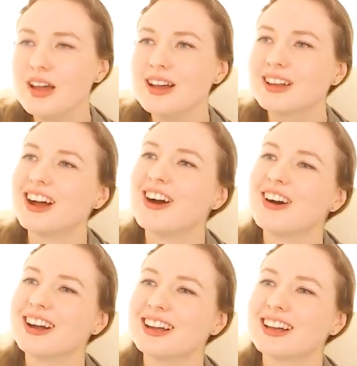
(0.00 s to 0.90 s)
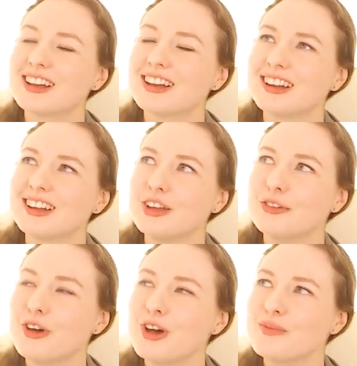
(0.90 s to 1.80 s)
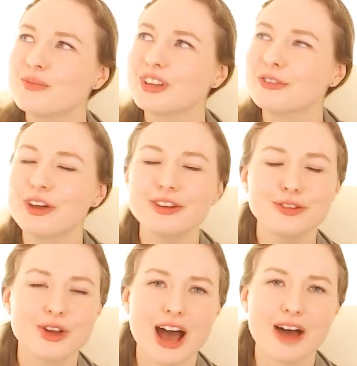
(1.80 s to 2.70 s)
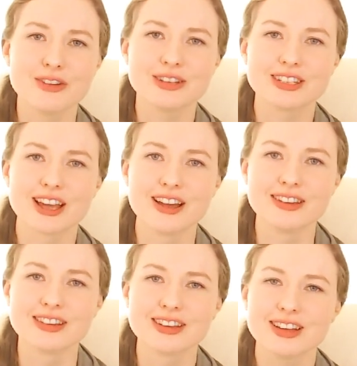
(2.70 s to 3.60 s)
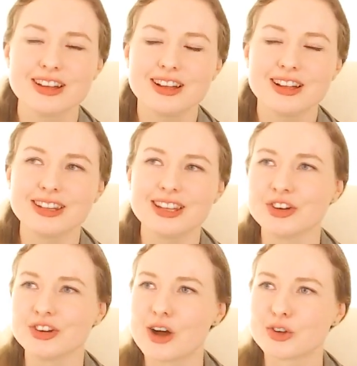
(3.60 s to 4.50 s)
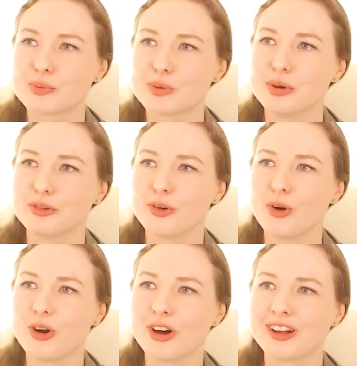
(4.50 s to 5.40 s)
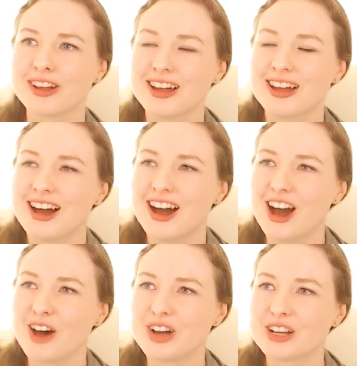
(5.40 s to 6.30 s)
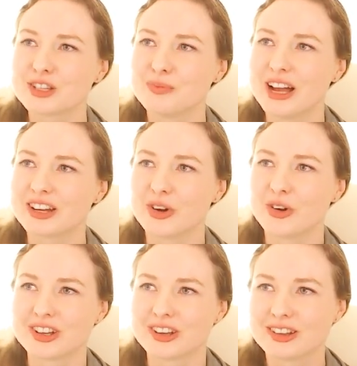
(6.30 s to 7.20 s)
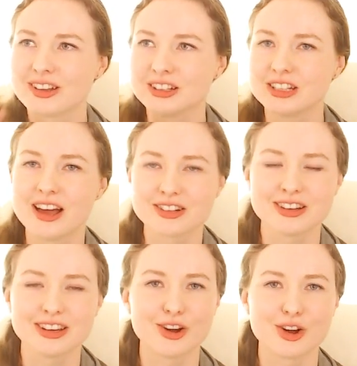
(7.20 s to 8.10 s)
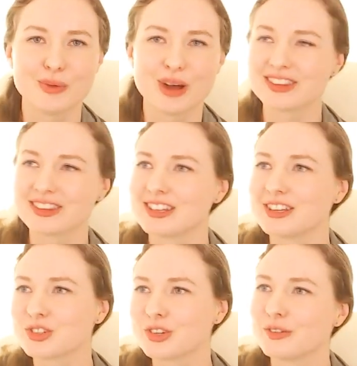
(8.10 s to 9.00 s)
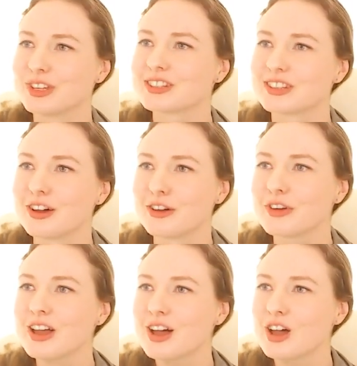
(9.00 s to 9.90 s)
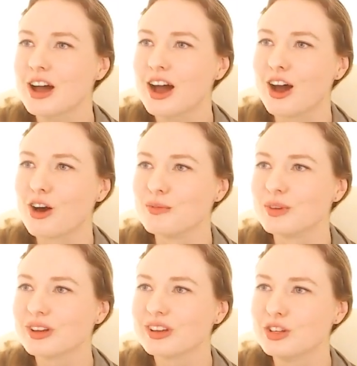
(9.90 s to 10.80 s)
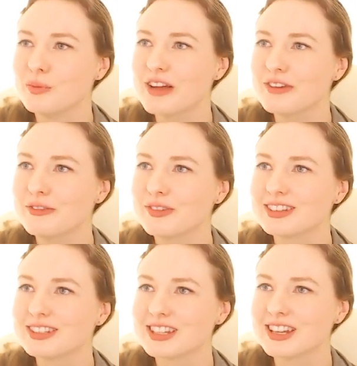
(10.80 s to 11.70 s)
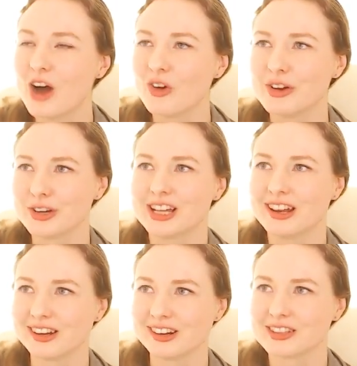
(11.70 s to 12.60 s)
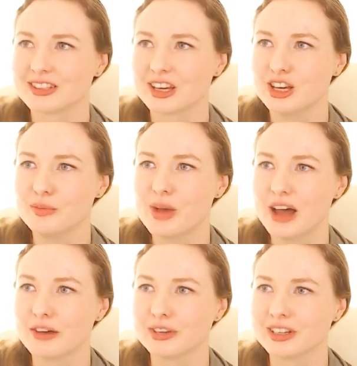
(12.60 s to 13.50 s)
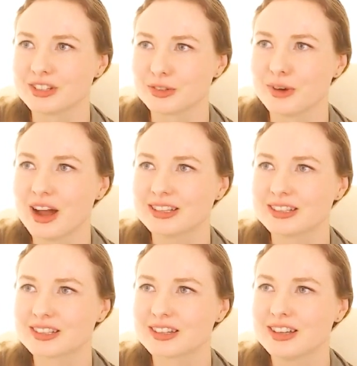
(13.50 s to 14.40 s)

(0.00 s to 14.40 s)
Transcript: Now, if any of you haven't done linear algebra before, I just might go on a tangent here about the history of this stuff. You might see how irritating it is to keep having to write,